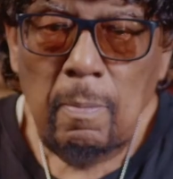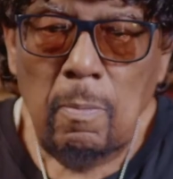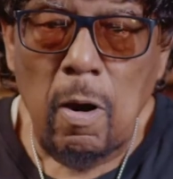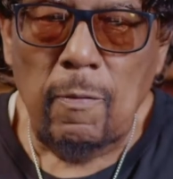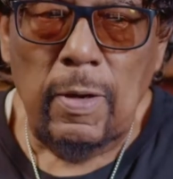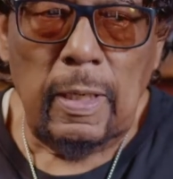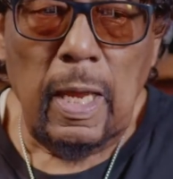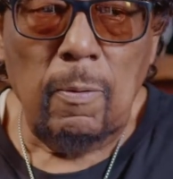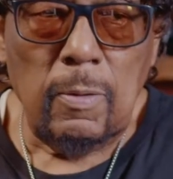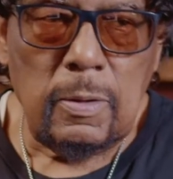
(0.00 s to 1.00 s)
Marvin
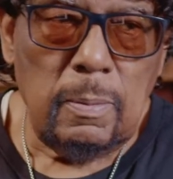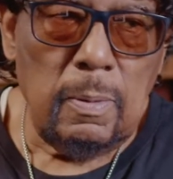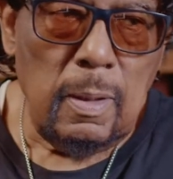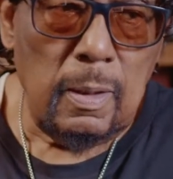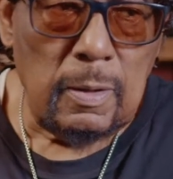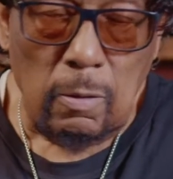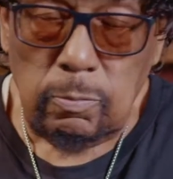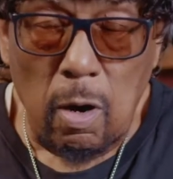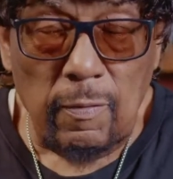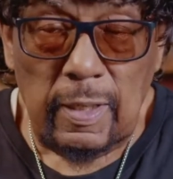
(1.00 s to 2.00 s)
Gaye was a
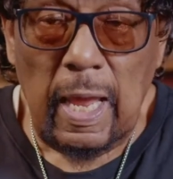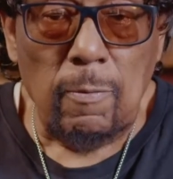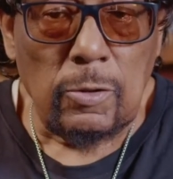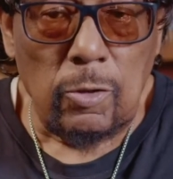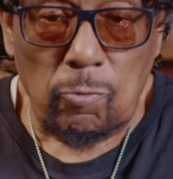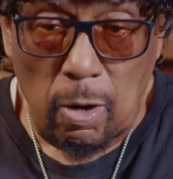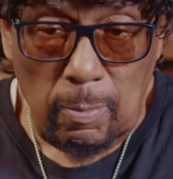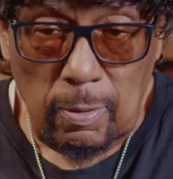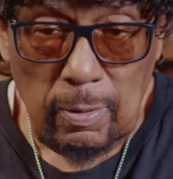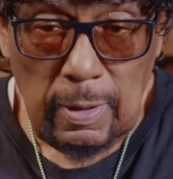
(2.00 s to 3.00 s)
drummer
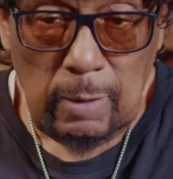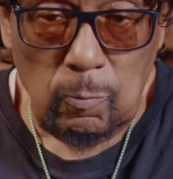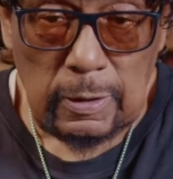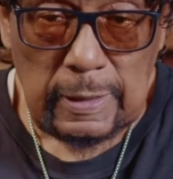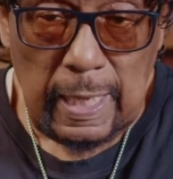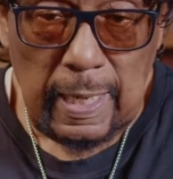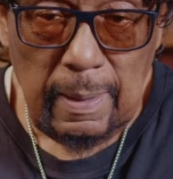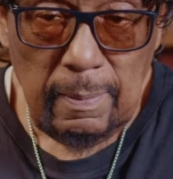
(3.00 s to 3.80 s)
at one time.